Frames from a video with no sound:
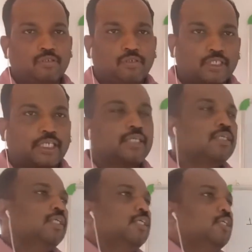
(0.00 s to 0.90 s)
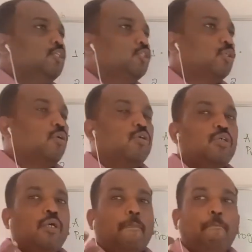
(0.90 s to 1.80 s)
Okay, so
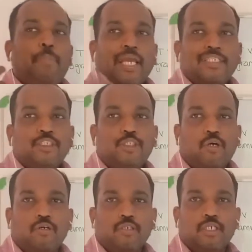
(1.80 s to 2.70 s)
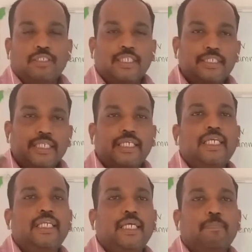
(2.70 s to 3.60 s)
based on the
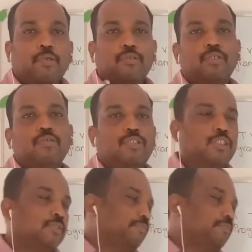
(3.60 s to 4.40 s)
DNA produced